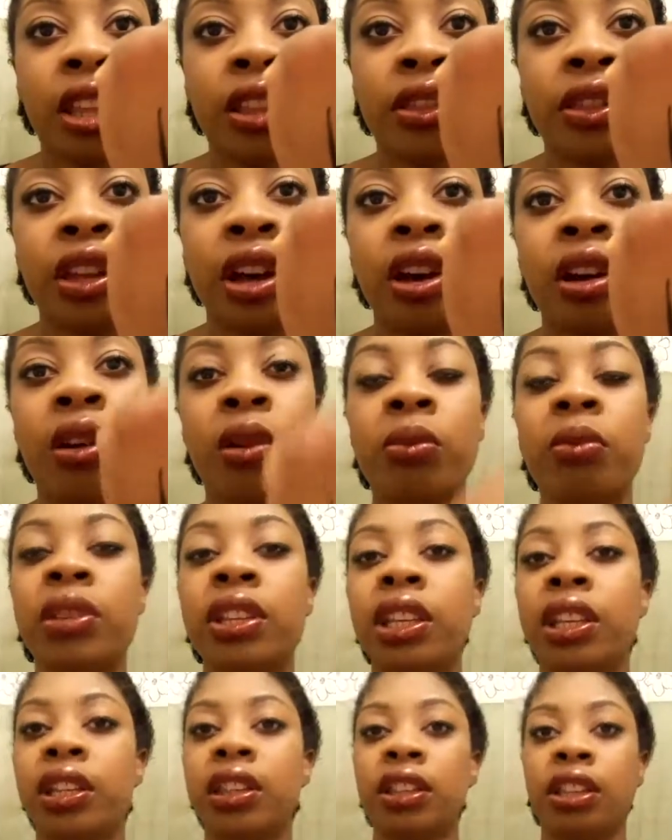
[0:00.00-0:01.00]
The
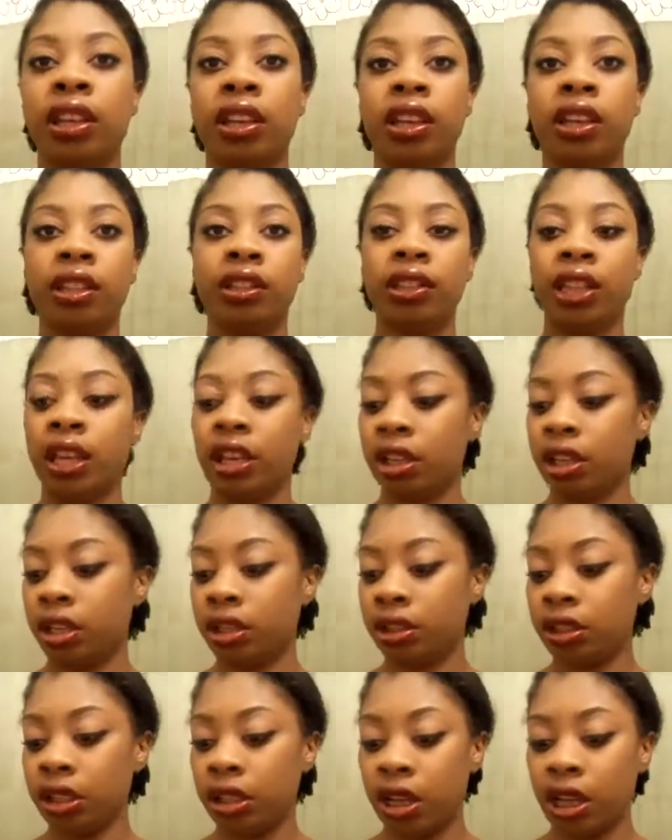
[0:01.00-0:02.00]
only thing
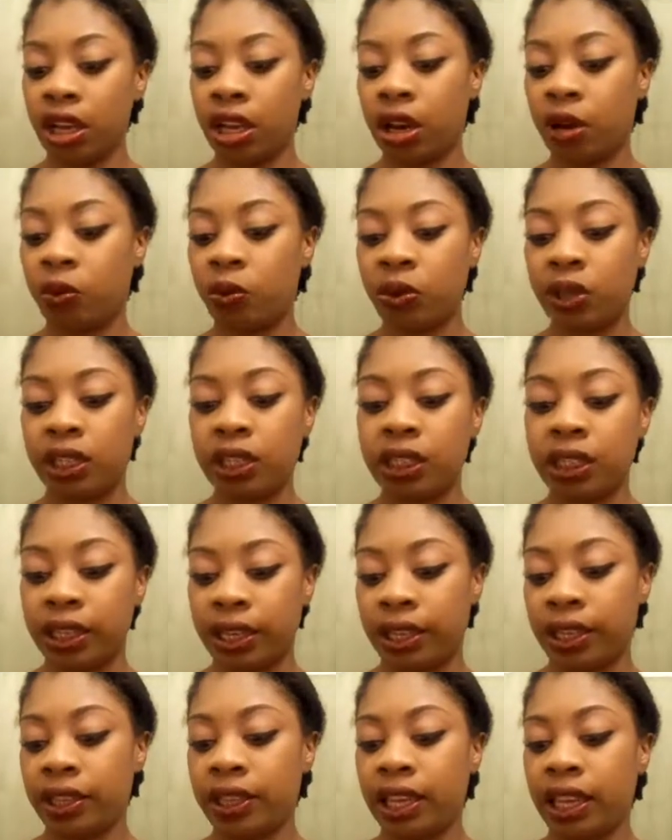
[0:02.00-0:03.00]
that I would
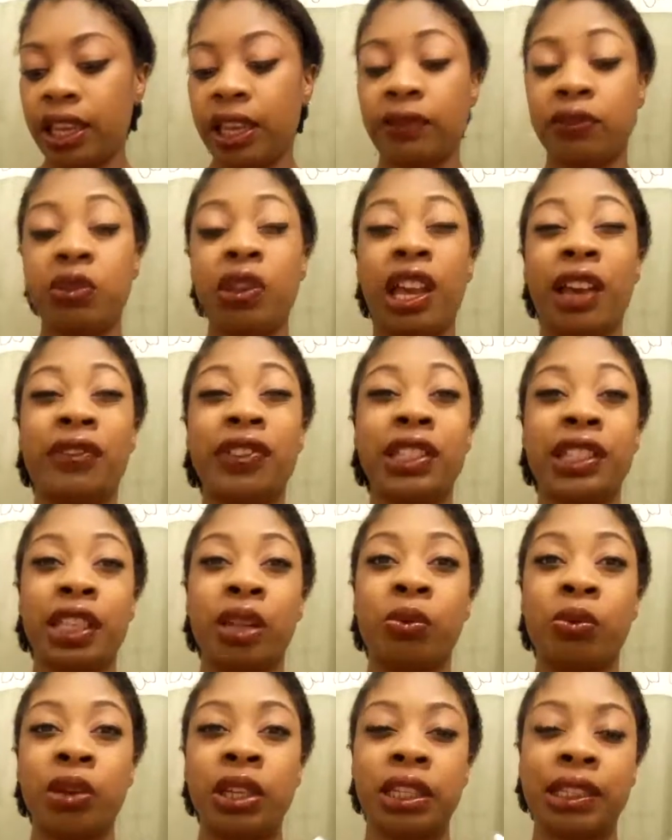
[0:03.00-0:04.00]
say that if you have
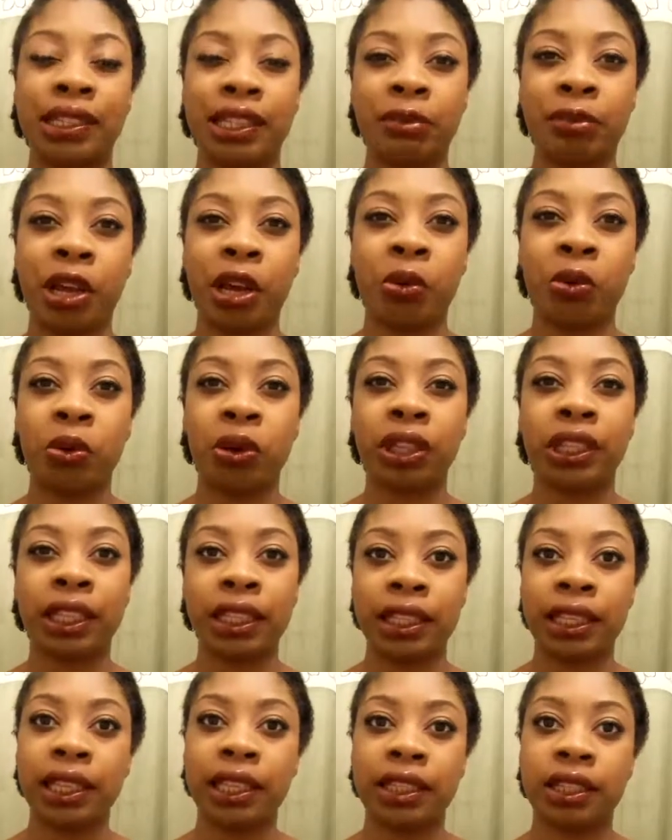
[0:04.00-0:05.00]
somewhat semi oily
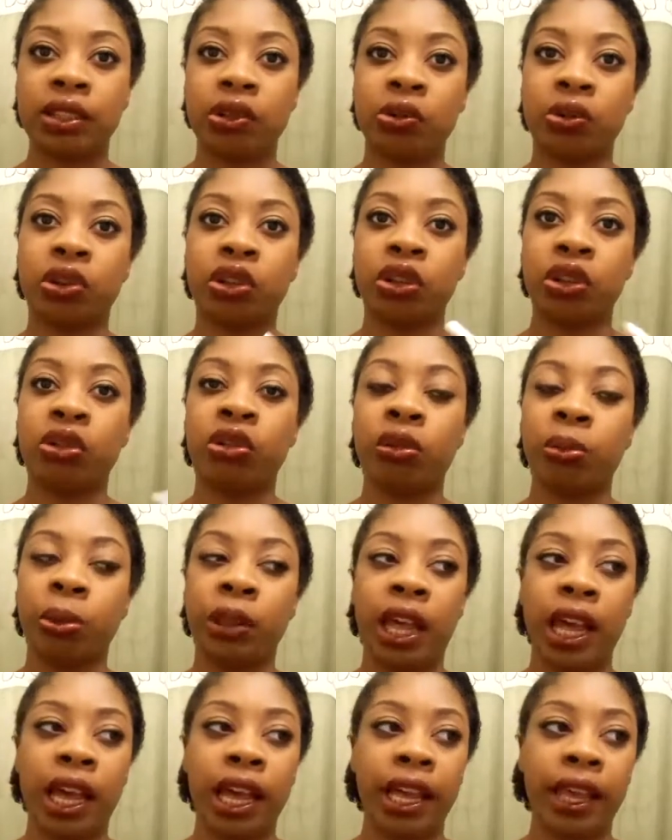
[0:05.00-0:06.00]
lids or you
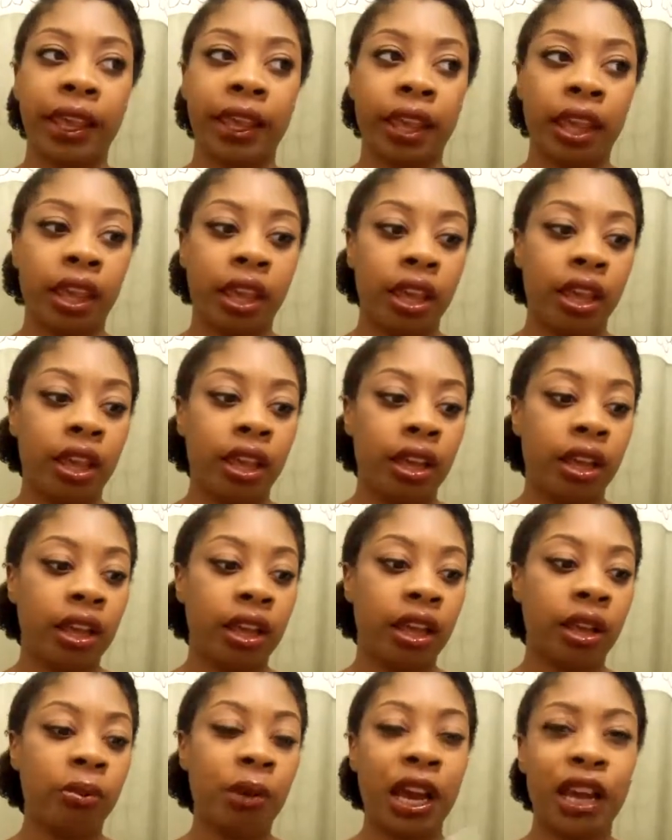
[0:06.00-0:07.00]
apply
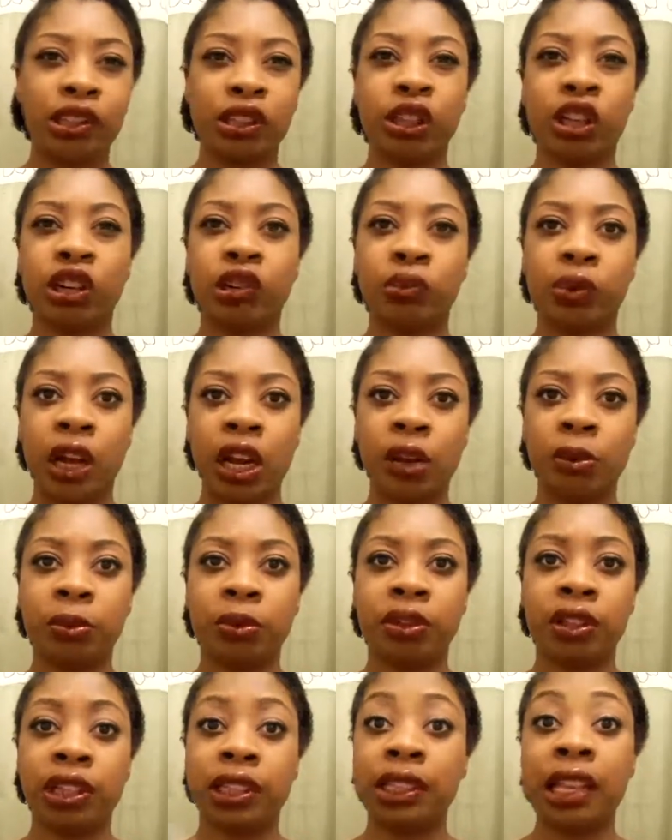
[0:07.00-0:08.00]
um, eyeshadow
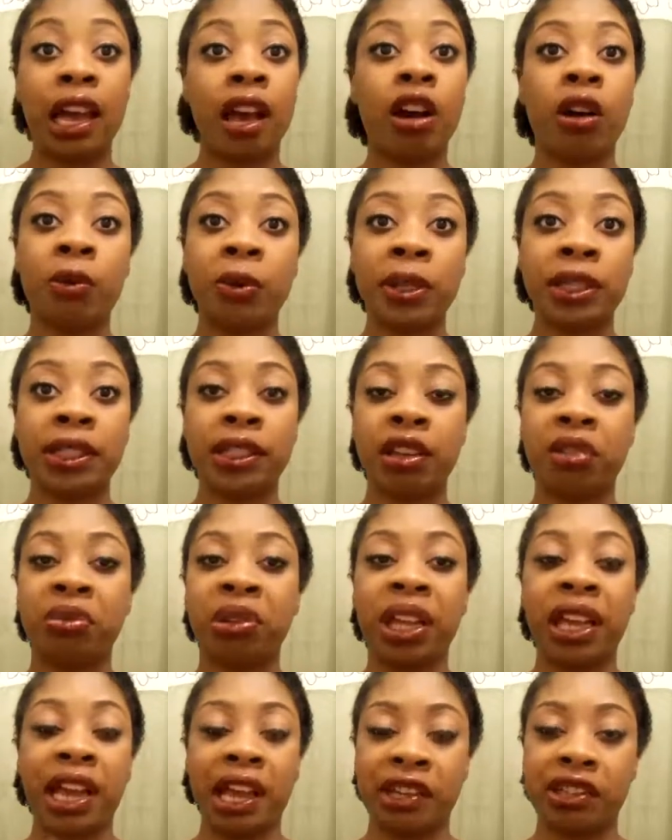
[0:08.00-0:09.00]
primer, because I always
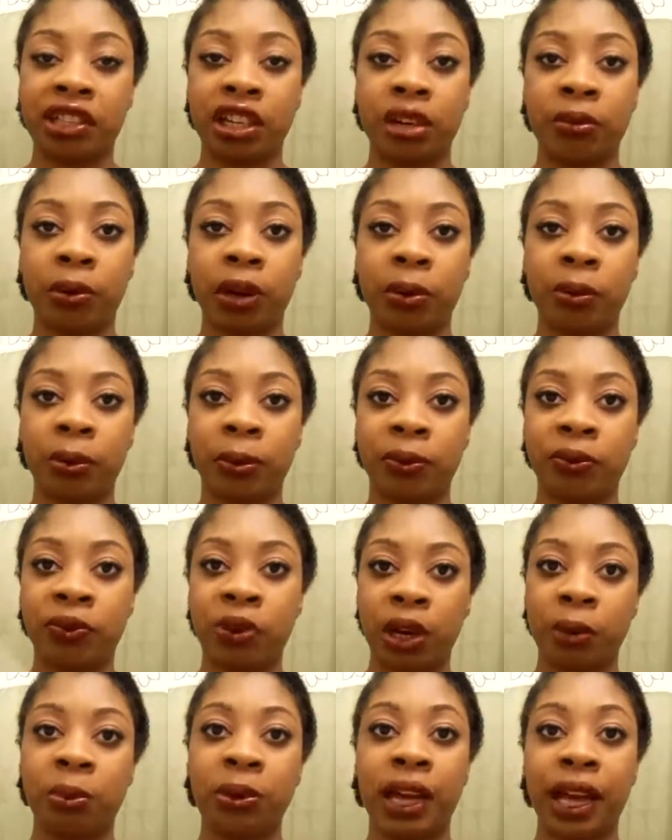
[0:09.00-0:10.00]
apply eyeshadow primer
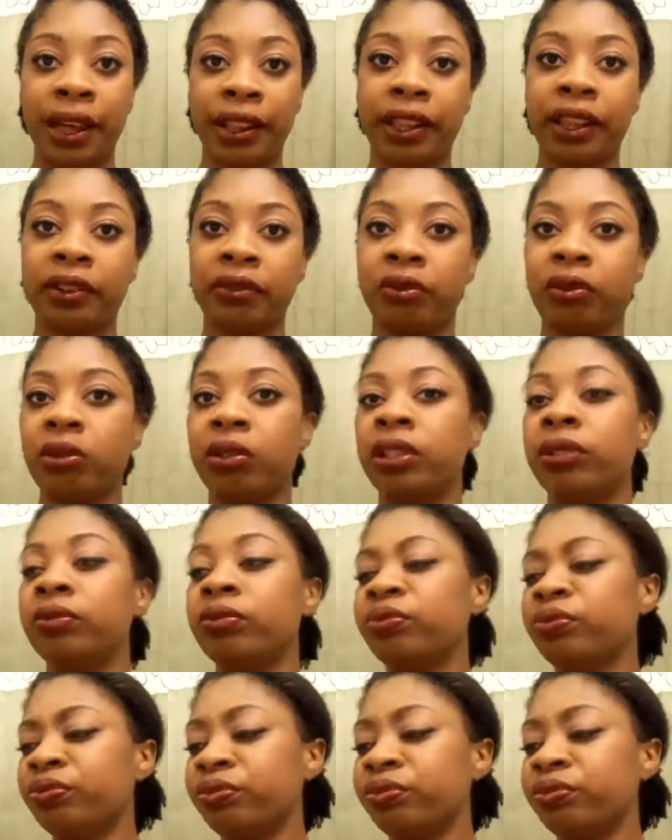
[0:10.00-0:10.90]
before I put eyeliner on